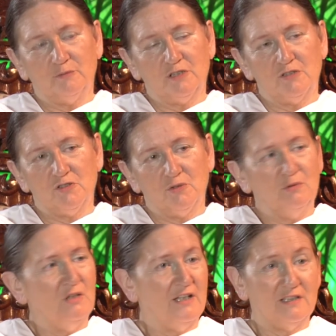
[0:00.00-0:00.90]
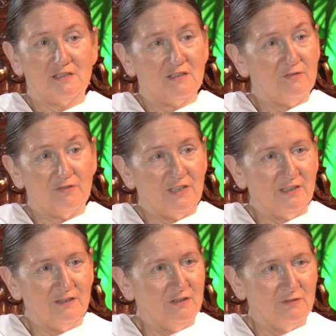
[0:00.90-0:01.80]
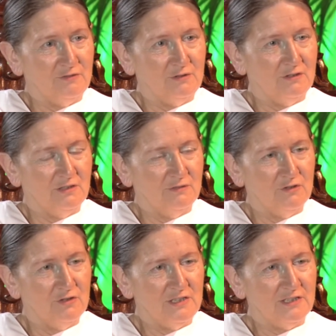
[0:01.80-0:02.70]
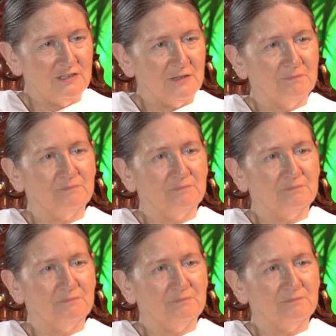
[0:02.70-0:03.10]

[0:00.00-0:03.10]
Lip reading: because who likes suffering, you know, if you can avoid it.